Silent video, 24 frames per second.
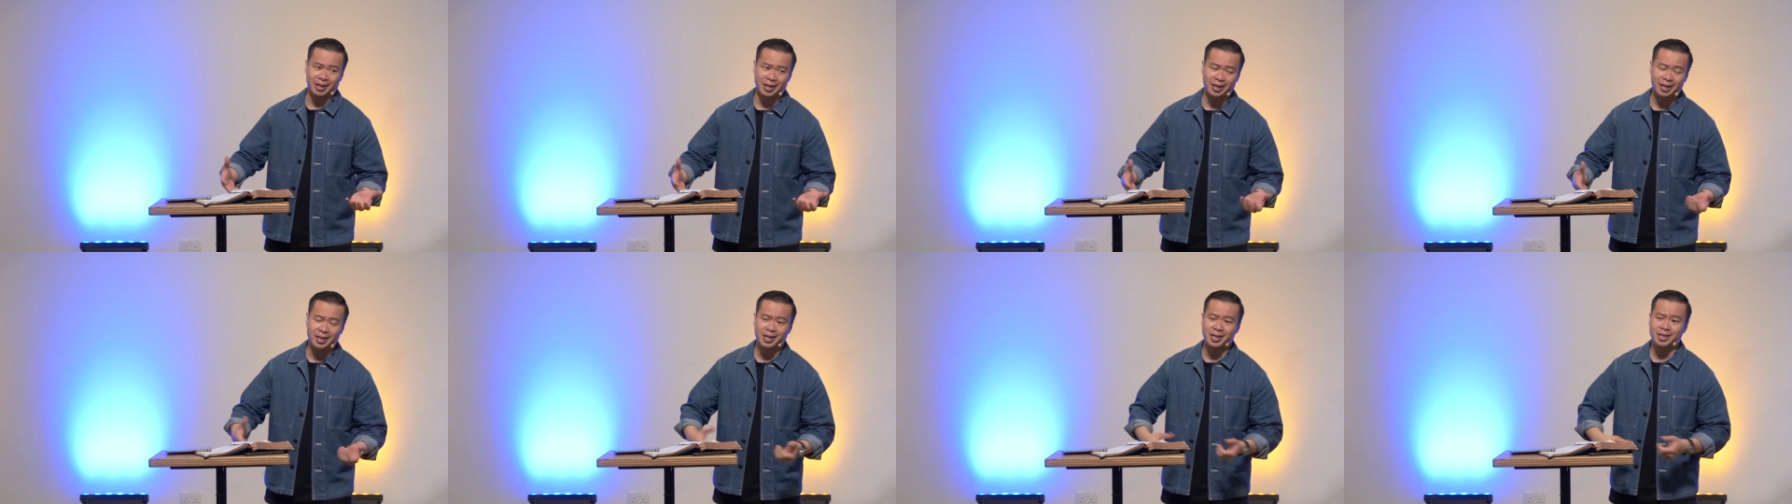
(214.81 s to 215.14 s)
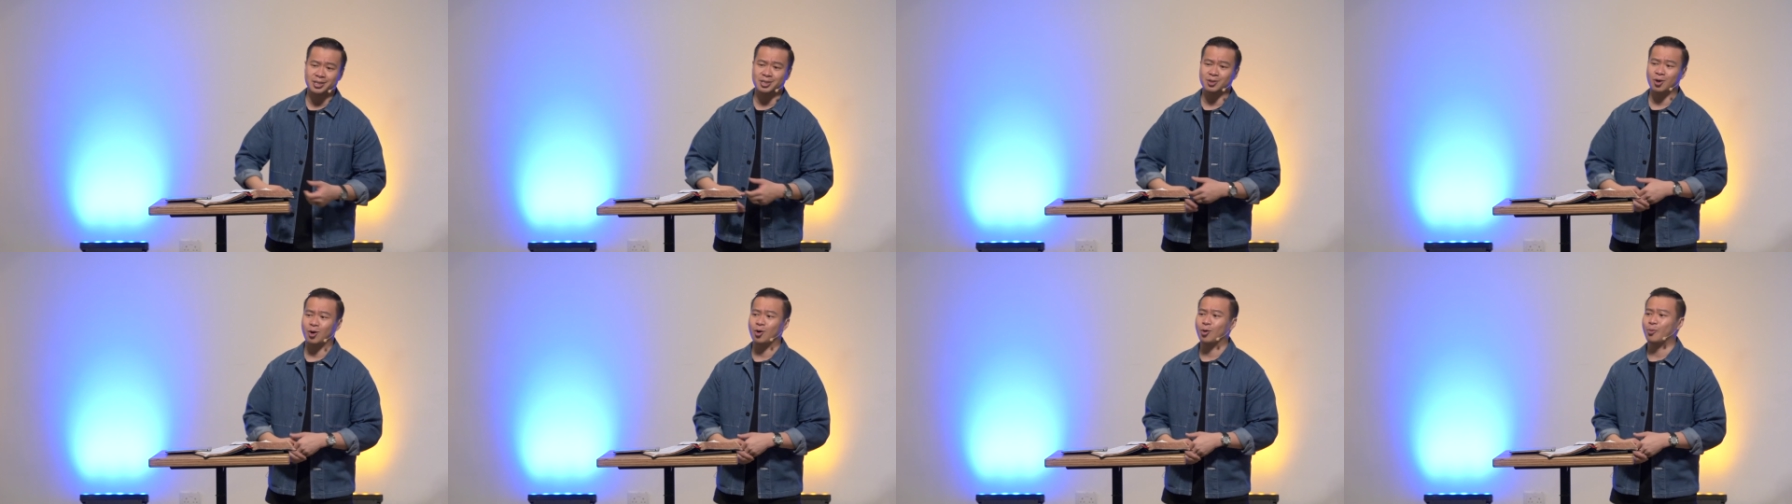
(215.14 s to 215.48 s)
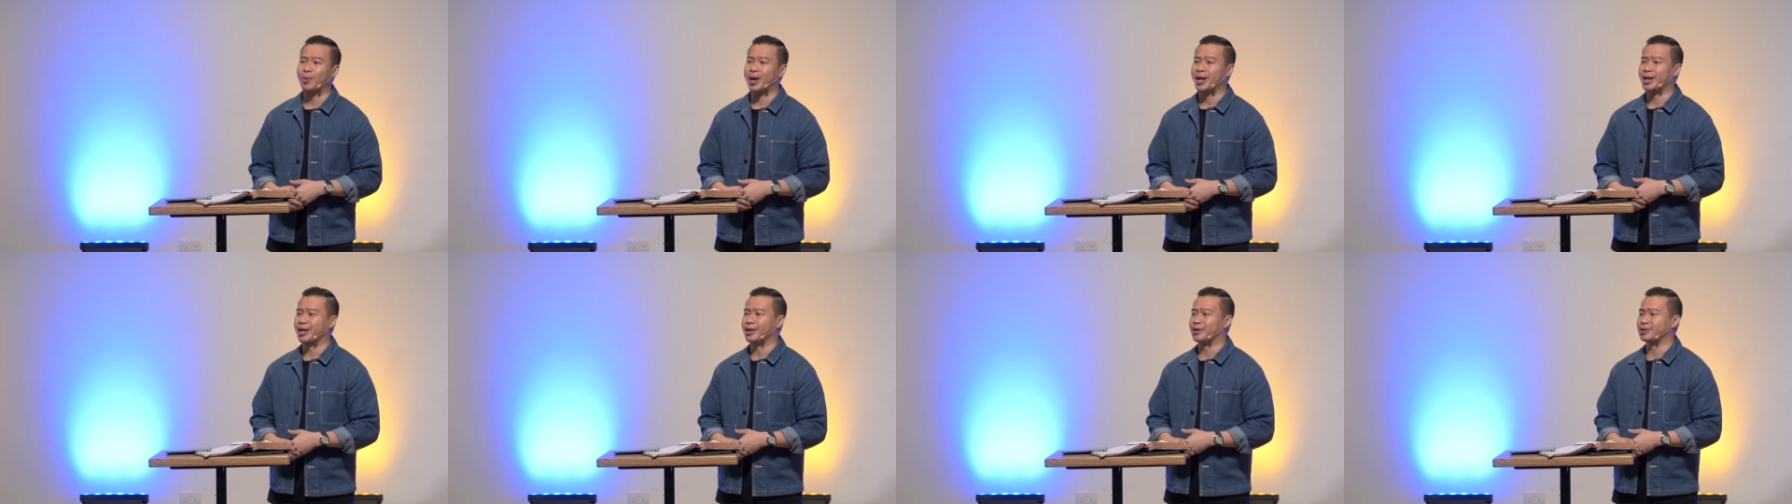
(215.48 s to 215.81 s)
this or
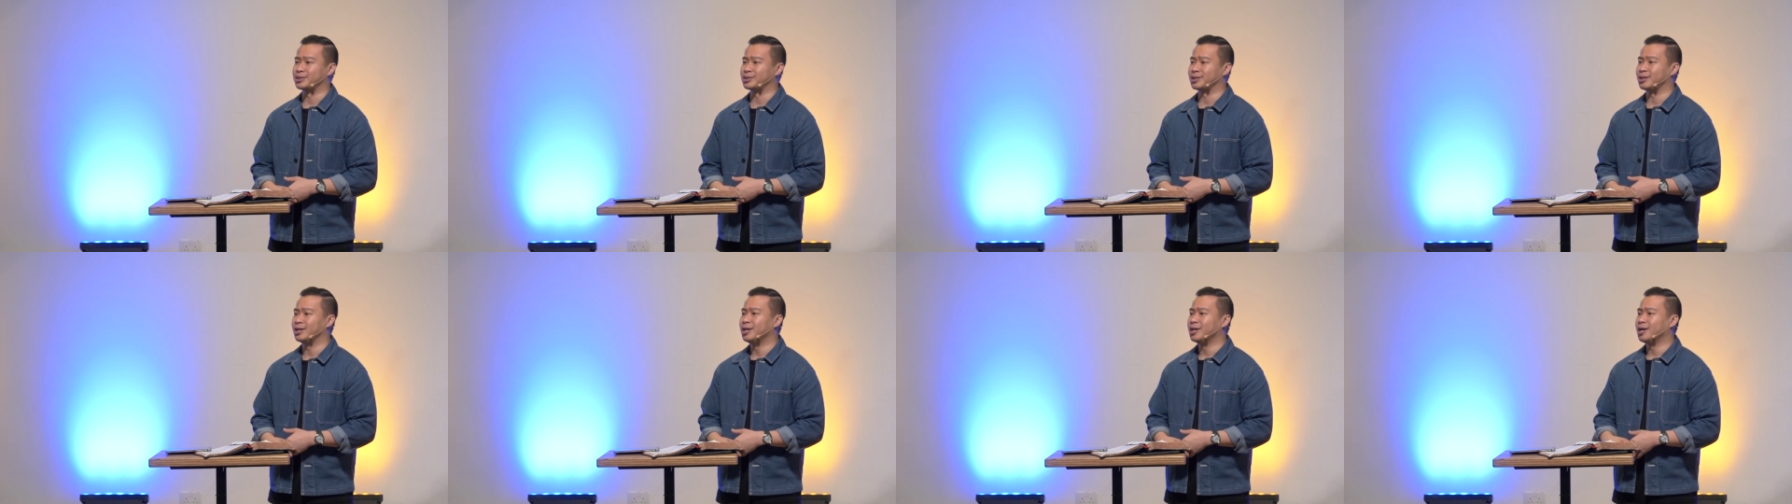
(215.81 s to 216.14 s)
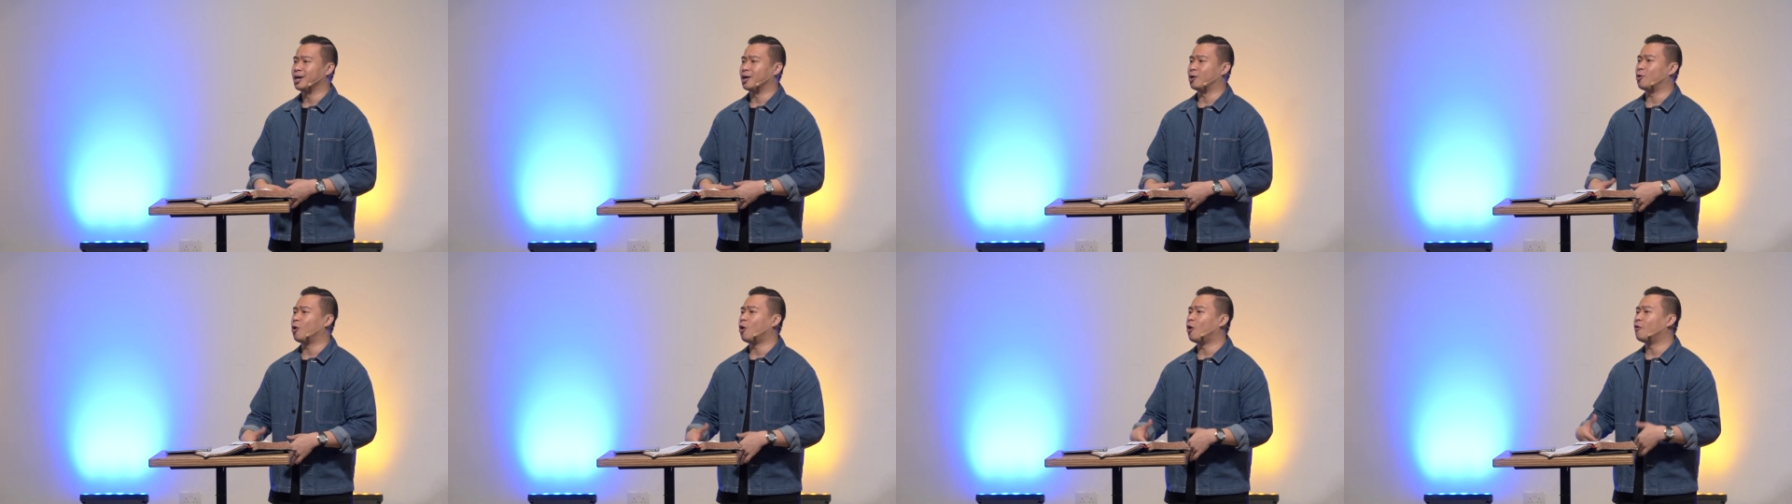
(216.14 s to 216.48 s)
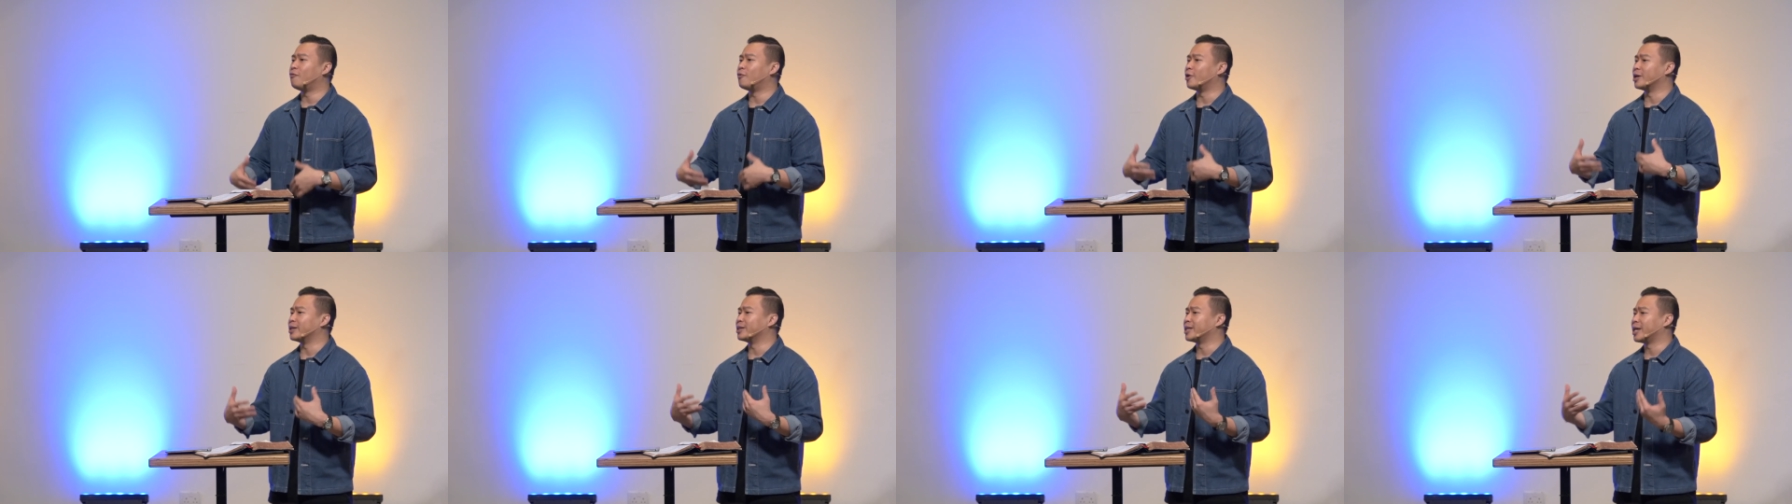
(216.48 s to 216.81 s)
when there's a call
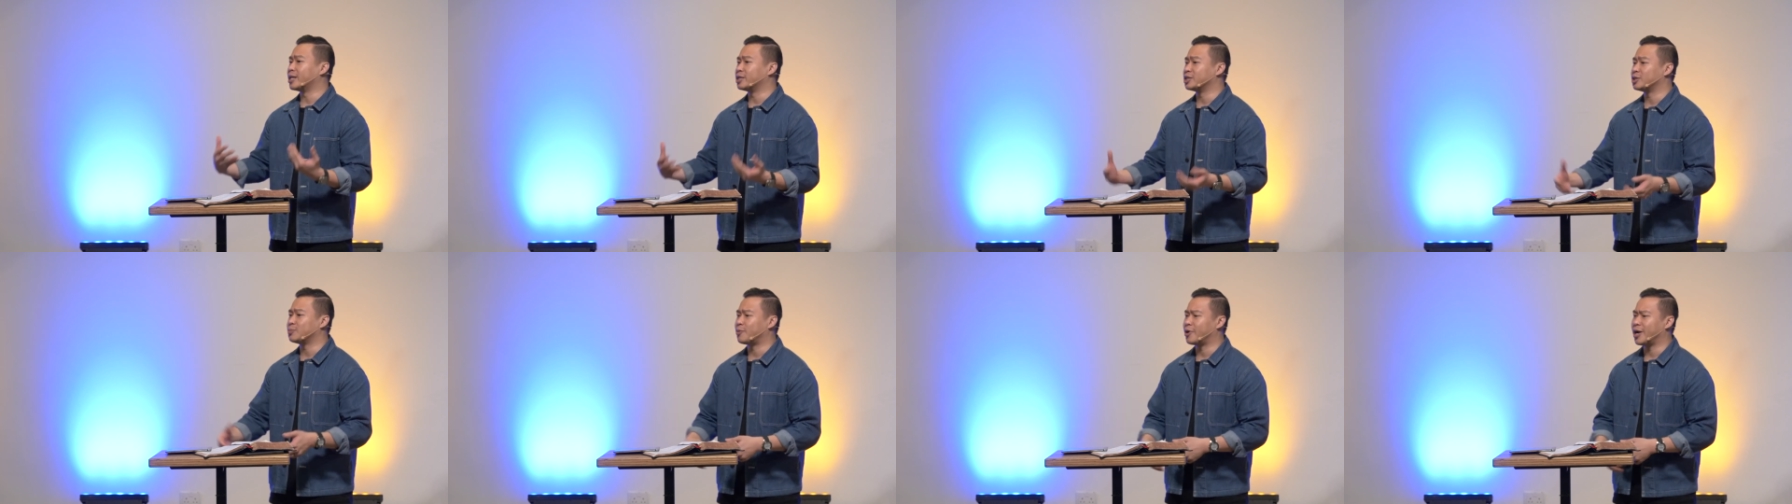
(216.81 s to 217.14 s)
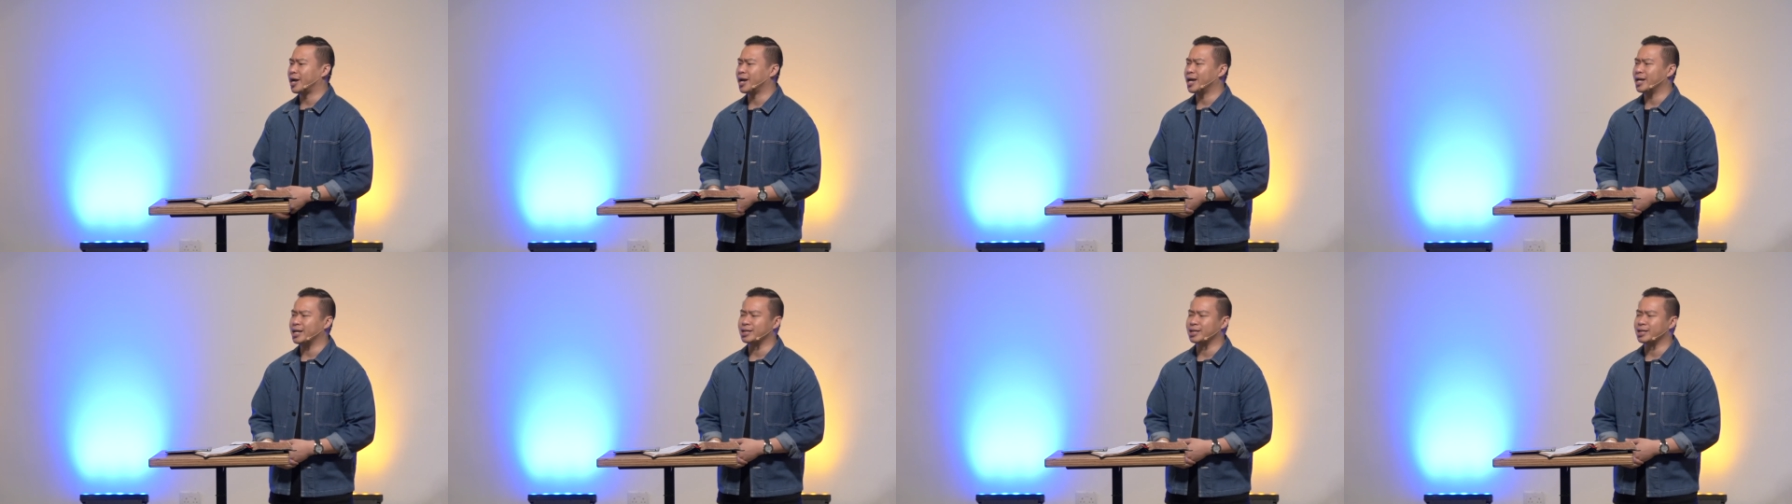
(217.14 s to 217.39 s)
for intense prayer.